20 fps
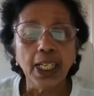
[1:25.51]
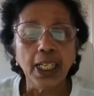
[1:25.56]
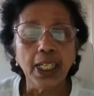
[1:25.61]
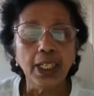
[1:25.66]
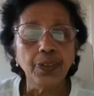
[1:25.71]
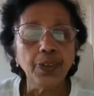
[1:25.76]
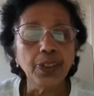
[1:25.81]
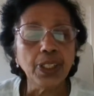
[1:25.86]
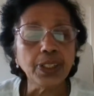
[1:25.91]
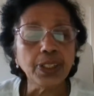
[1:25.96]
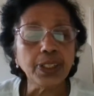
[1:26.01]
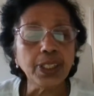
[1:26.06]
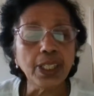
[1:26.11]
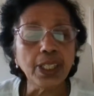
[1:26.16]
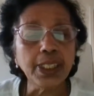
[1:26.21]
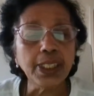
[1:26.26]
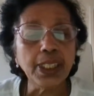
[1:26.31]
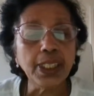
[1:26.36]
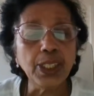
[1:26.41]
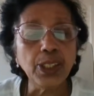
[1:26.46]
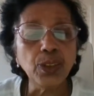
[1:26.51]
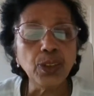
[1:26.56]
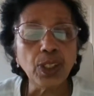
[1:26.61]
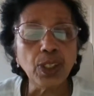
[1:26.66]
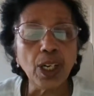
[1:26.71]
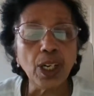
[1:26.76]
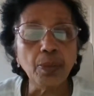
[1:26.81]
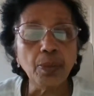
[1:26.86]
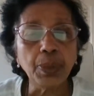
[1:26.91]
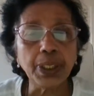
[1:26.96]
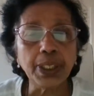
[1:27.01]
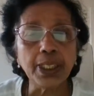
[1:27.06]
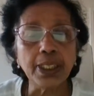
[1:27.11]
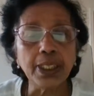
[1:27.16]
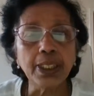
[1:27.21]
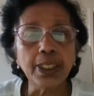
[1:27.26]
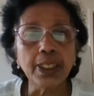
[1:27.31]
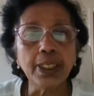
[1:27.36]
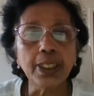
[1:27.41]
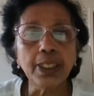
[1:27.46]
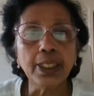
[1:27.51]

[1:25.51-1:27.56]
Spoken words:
If you are starting a new company,